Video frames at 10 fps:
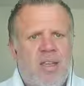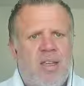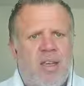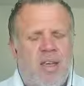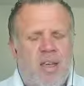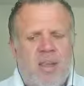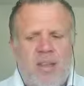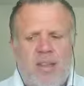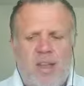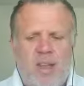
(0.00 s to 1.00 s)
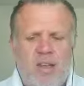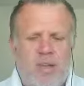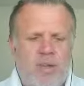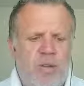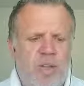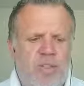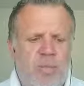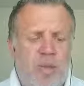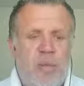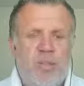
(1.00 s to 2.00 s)
then you need to
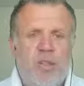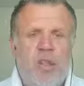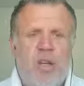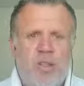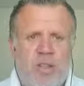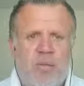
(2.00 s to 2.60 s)
be able to charge the